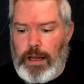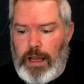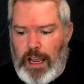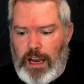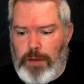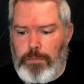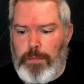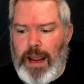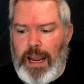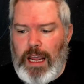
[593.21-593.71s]

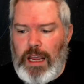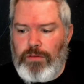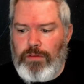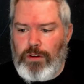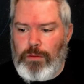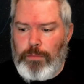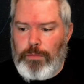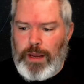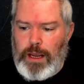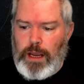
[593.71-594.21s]
It may
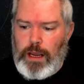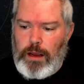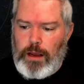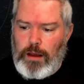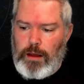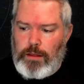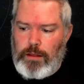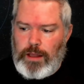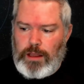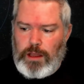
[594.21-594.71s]
even
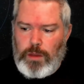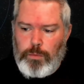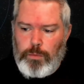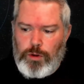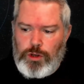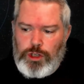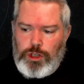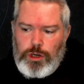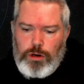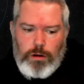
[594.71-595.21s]
be that the
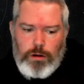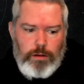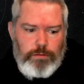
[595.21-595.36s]
prisoner